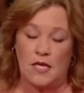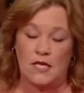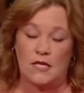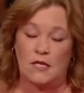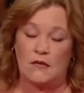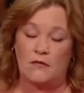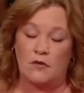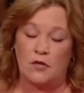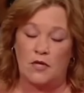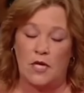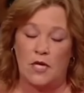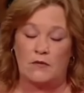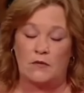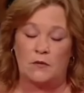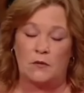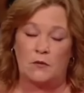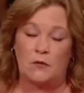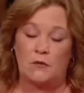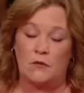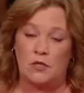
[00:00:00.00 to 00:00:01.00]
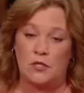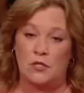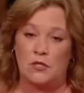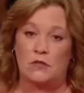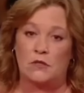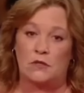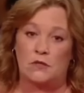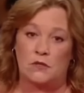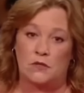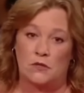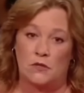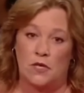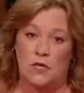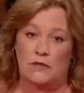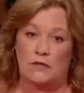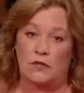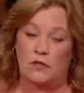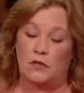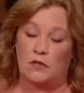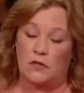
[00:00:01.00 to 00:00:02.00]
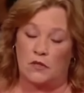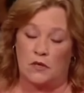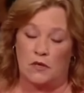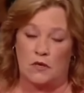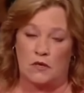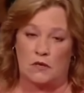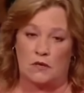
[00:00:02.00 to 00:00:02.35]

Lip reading: That I never gave her permission to drive the